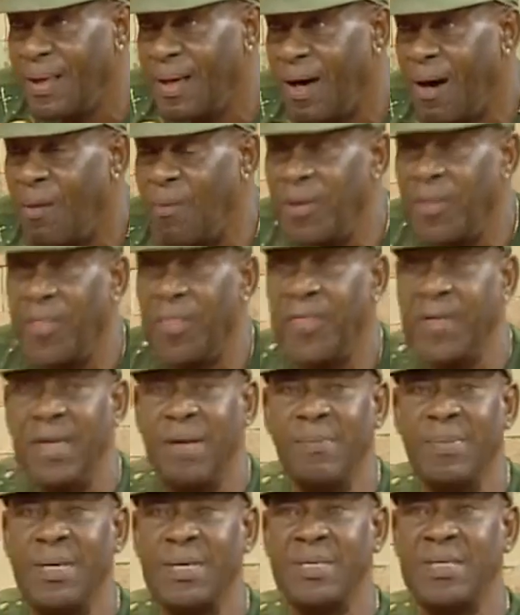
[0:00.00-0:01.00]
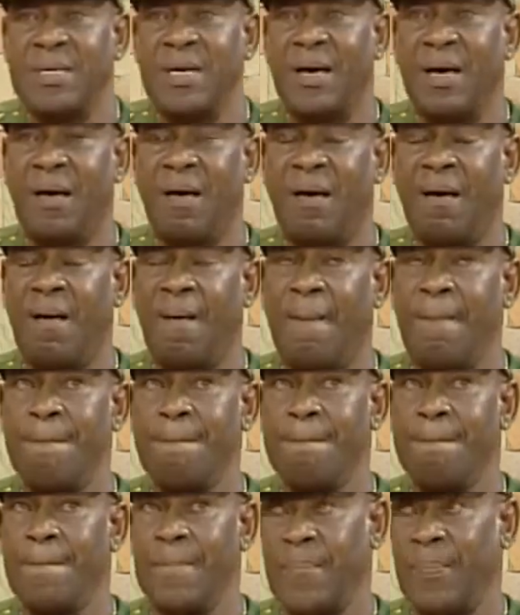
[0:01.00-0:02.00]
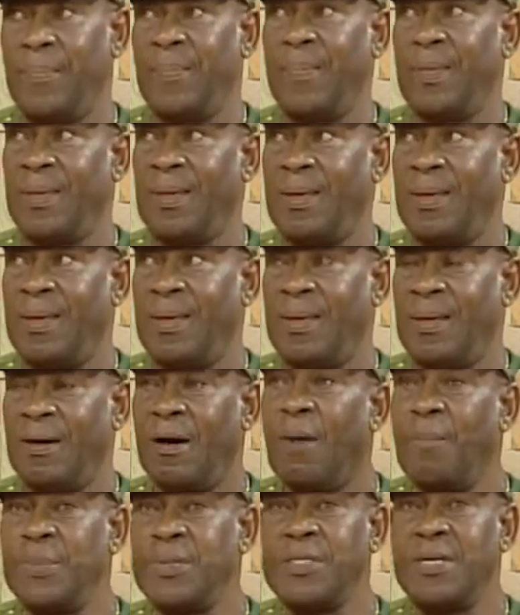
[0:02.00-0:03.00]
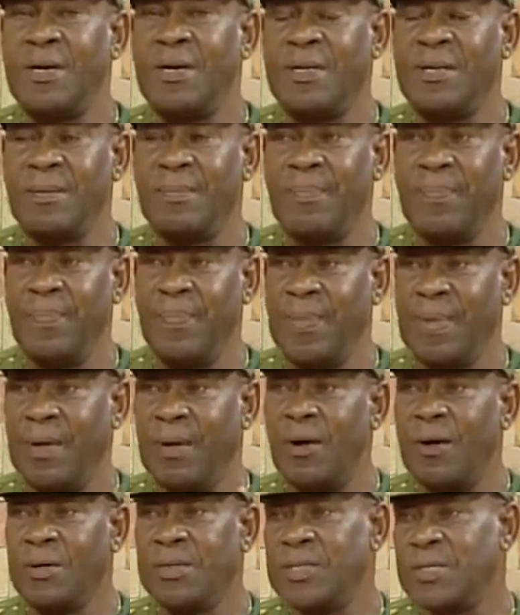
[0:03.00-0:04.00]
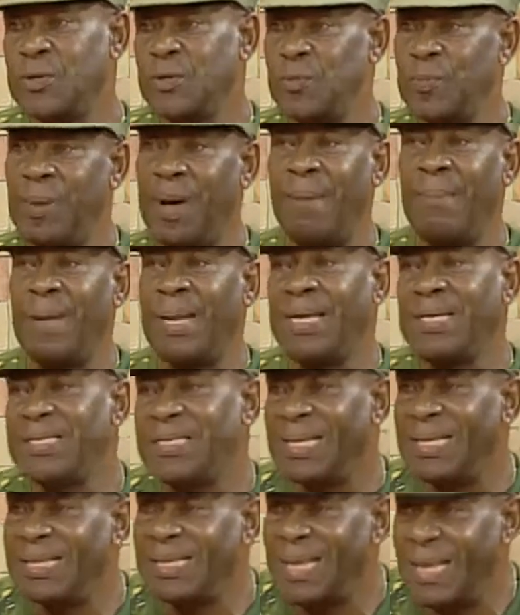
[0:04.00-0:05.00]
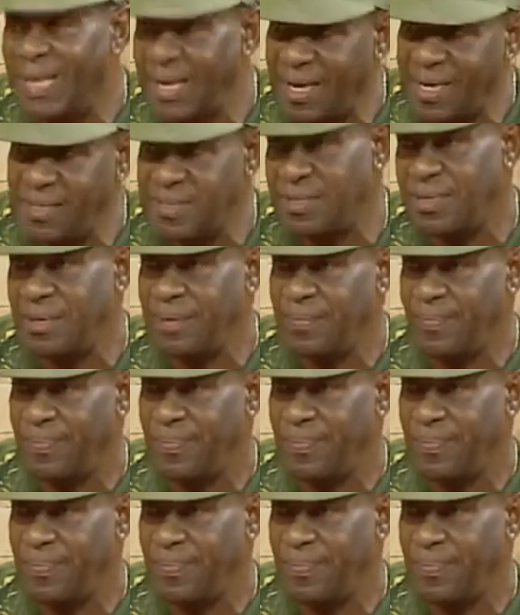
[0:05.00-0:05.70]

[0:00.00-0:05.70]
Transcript: Our theme is uh, Gumption, Kung Soup, and Belizean Delicacy.